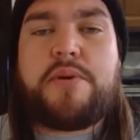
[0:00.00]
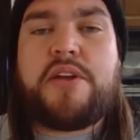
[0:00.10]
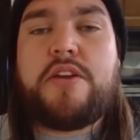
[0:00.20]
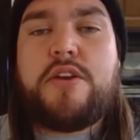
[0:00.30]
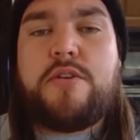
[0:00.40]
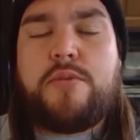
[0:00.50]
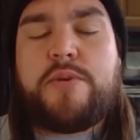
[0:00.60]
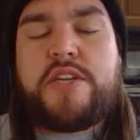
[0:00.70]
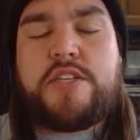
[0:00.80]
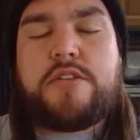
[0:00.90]
But what
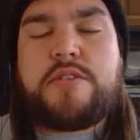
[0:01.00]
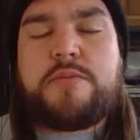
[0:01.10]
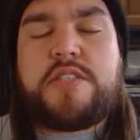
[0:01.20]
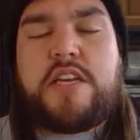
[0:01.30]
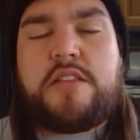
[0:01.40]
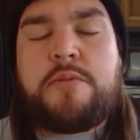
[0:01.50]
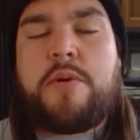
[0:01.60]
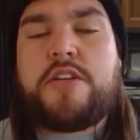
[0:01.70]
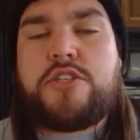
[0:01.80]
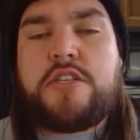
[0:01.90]
we do is we take them to
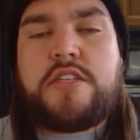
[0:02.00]
Washington,